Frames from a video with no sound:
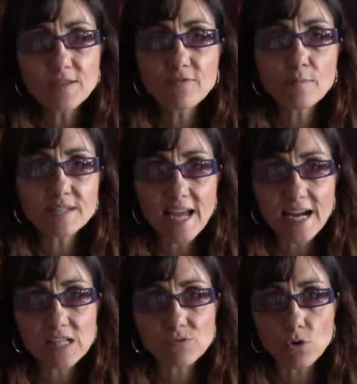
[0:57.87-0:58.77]
From the
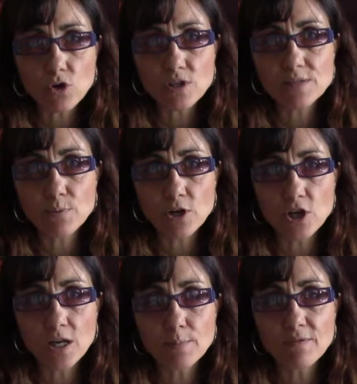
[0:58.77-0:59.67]
tax roll is where you're
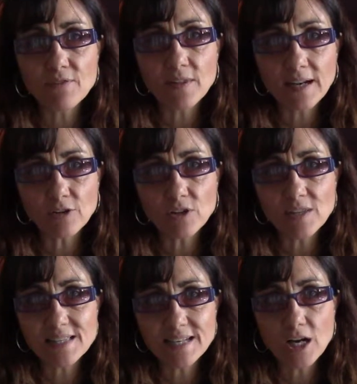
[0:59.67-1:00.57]
going to be filling out the
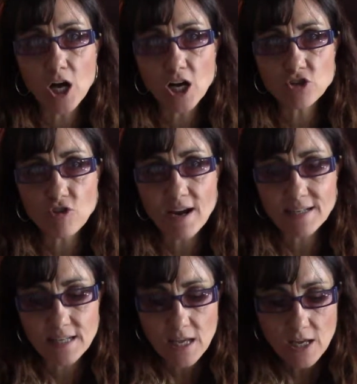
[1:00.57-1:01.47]
listing contract.